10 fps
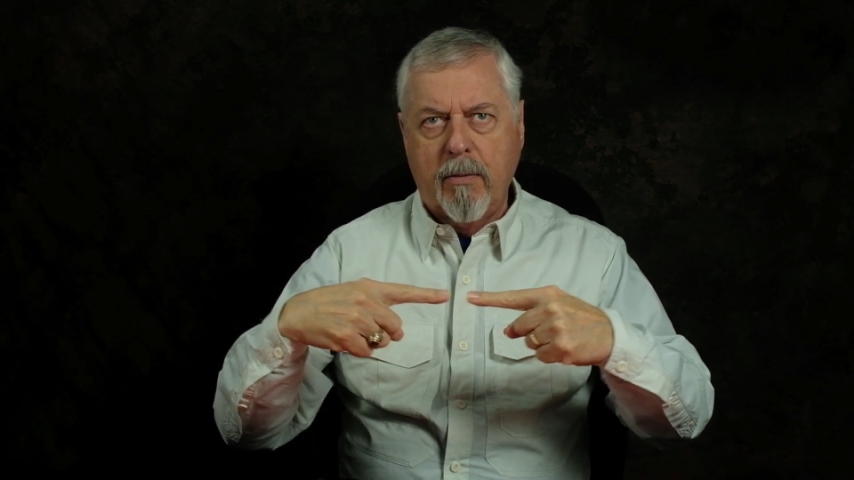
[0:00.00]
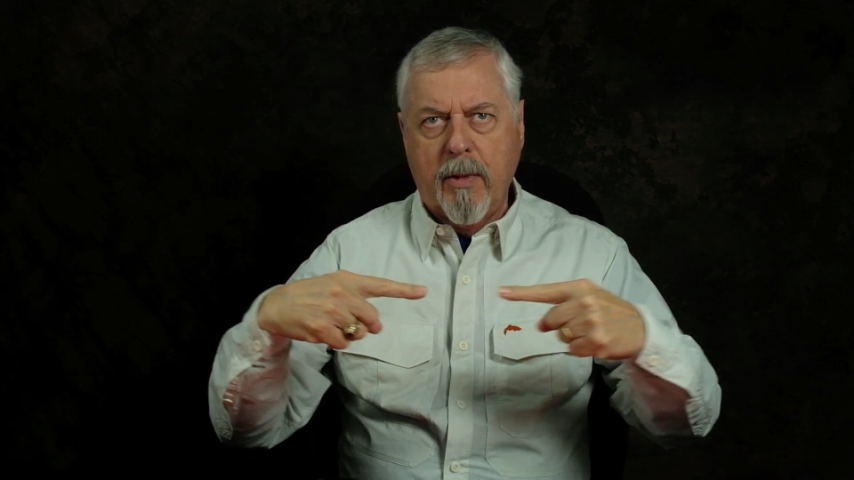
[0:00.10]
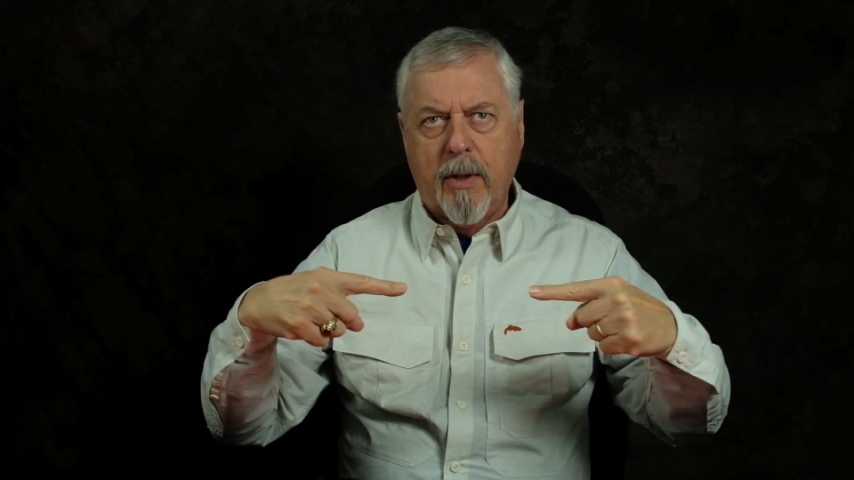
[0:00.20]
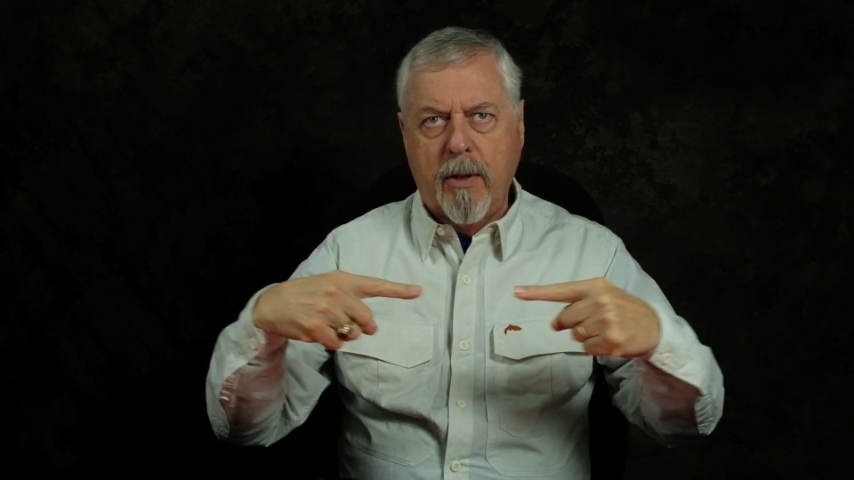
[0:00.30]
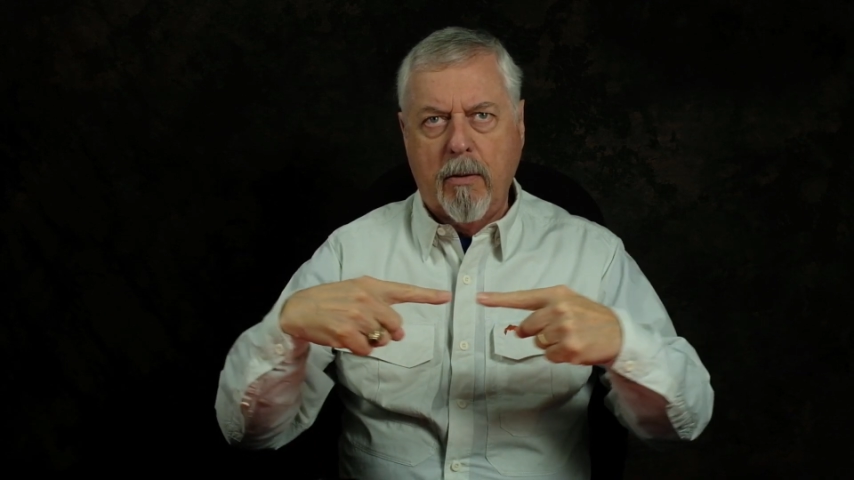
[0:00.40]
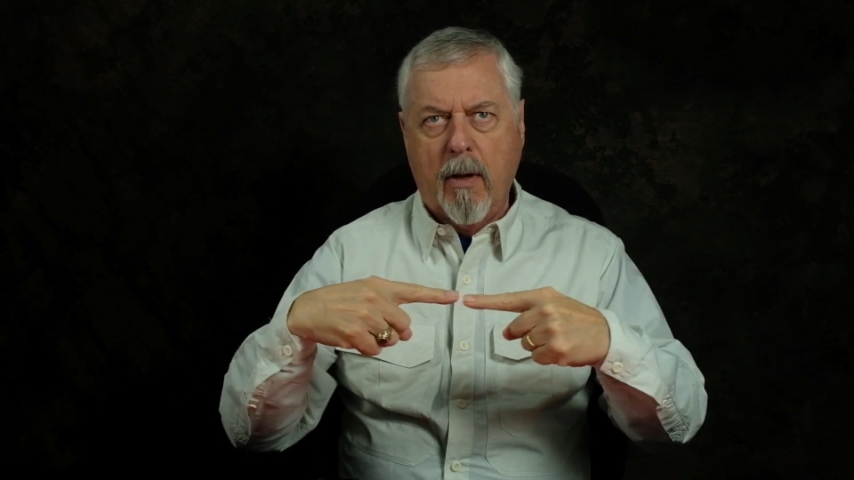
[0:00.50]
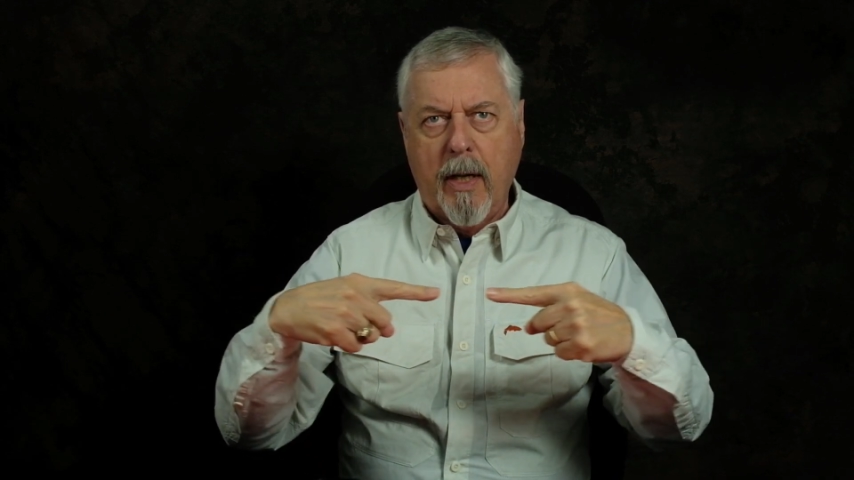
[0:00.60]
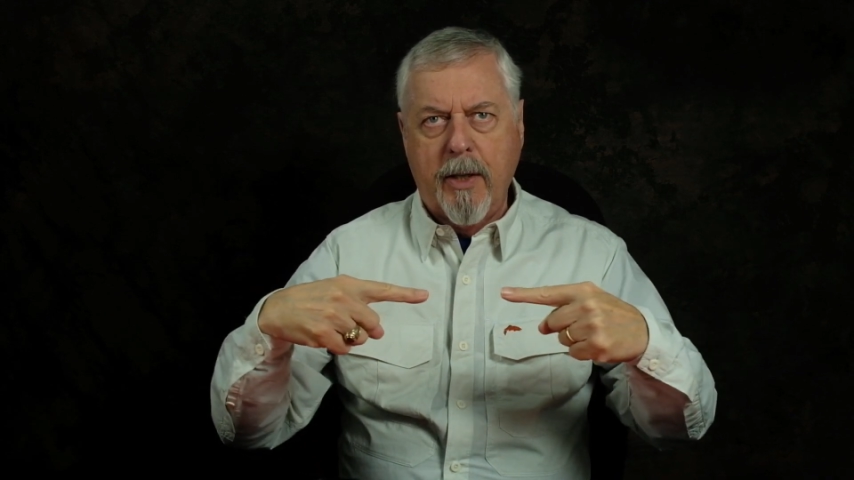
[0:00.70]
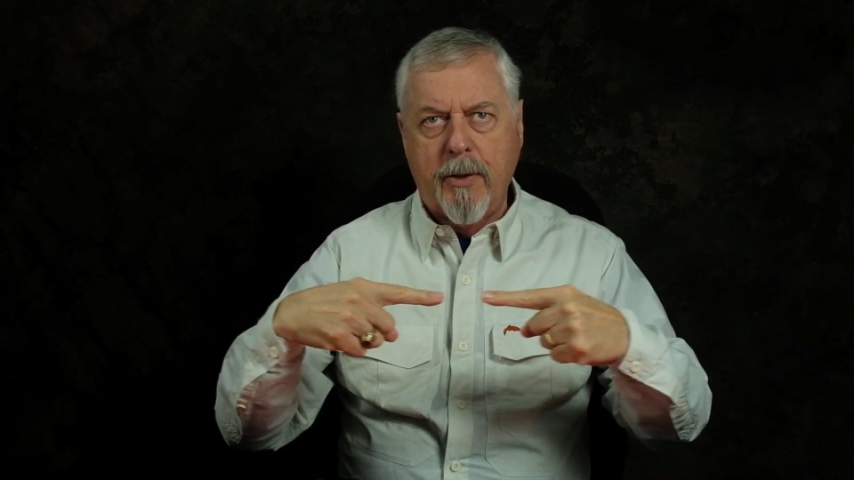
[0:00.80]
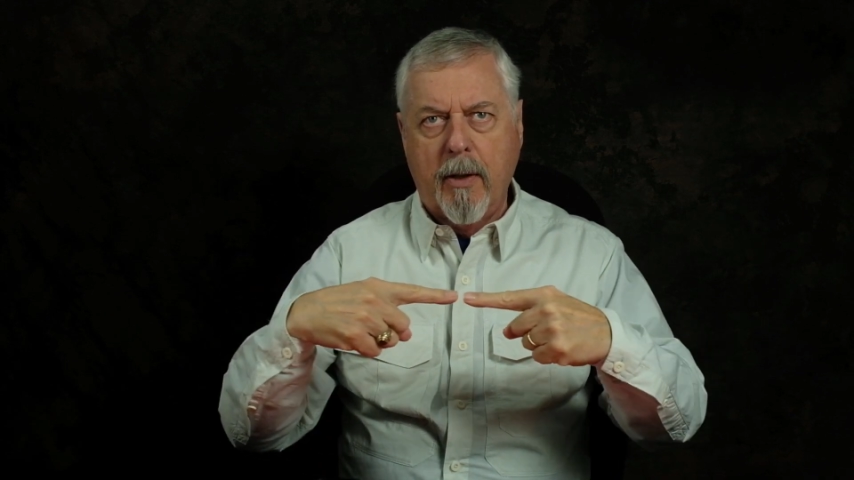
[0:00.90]
The 2
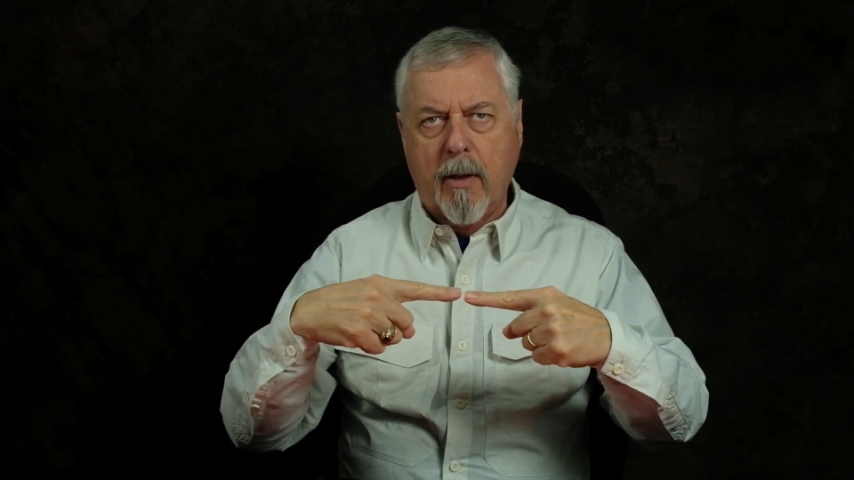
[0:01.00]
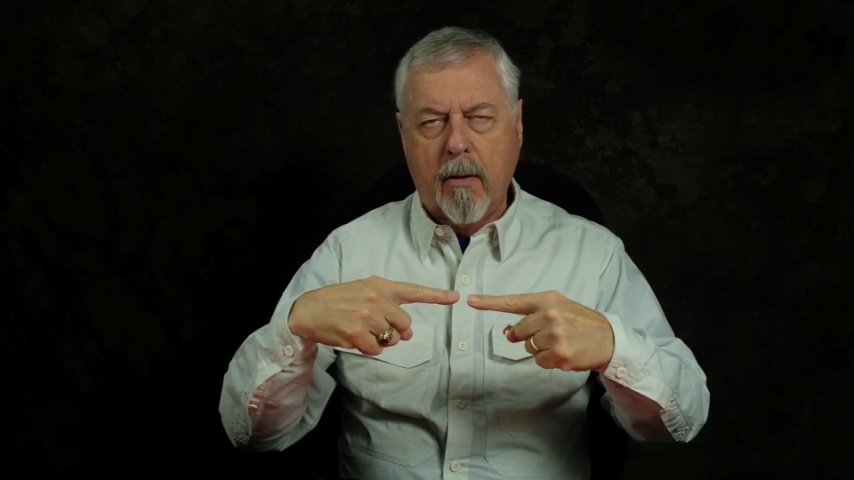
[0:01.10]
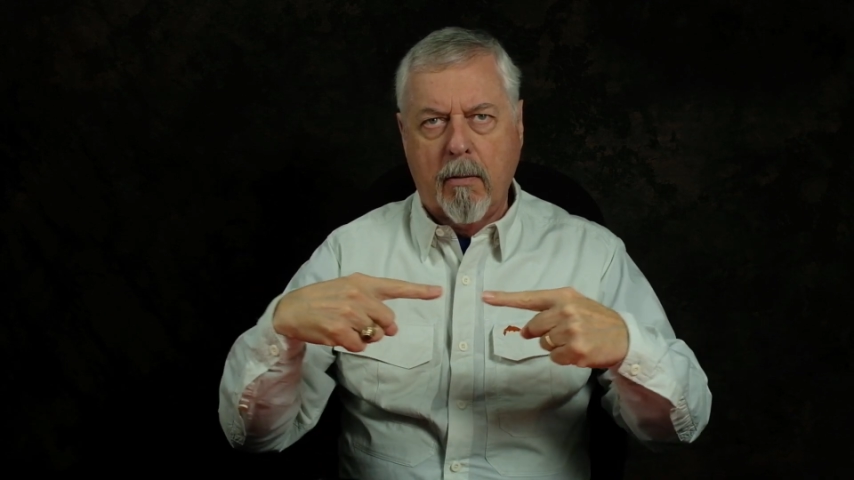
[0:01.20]
lines do not